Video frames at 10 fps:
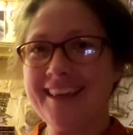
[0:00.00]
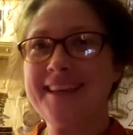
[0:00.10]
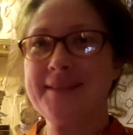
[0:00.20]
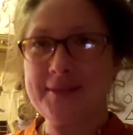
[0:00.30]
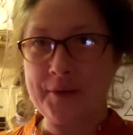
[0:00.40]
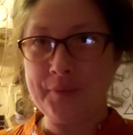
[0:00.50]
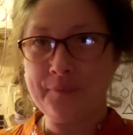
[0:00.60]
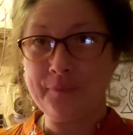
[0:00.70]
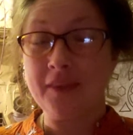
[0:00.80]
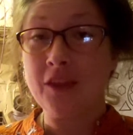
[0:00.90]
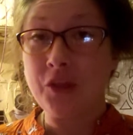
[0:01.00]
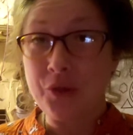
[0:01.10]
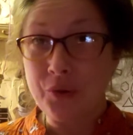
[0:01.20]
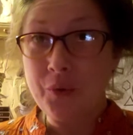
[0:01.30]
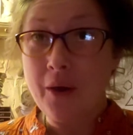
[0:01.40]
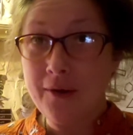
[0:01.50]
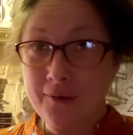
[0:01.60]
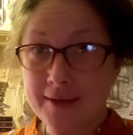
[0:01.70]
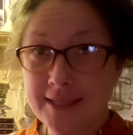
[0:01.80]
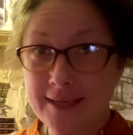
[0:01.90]
So, you are
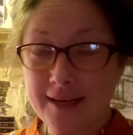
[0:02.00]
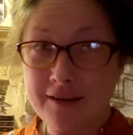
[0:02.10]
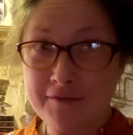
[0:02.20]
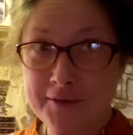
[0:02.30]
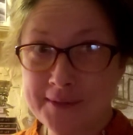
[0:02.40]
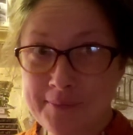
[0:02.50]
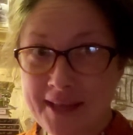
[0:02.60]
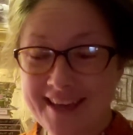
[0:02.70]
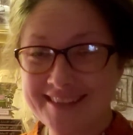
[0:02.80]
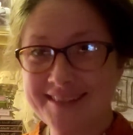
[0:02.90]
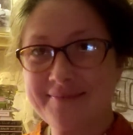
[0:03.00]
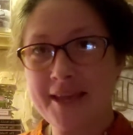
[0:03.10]
going to need a few supplies.